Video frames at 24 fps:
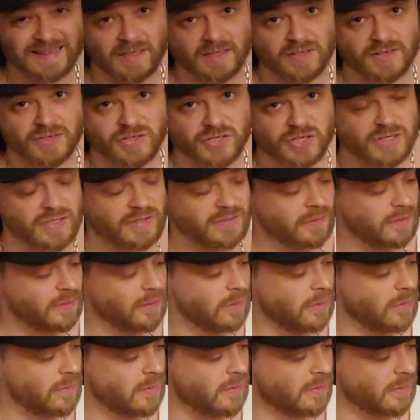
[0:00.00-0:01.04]
inches
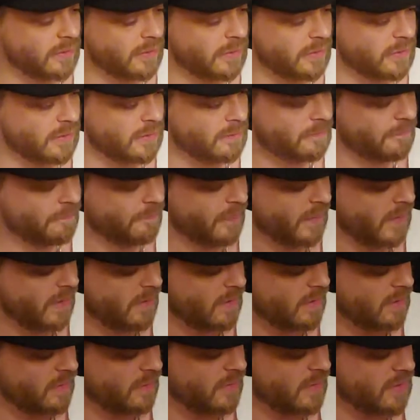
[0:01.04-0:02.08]
longer
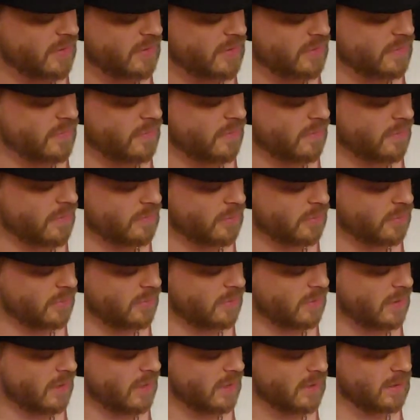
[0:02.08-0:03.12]
than your
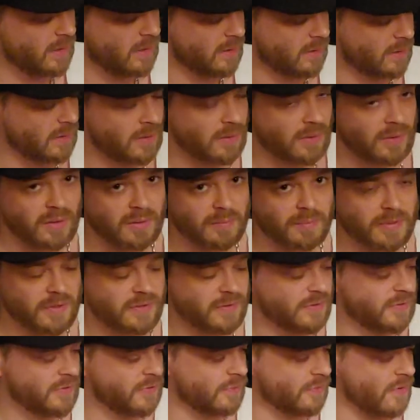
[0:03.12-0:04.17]
normal carbon
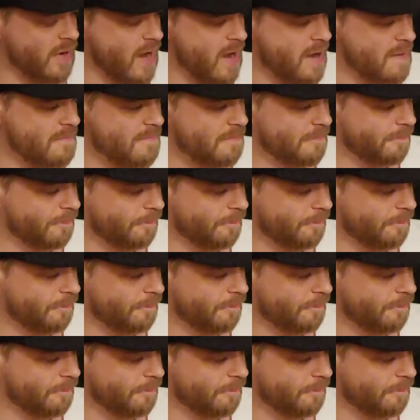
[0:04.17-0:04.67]
strap.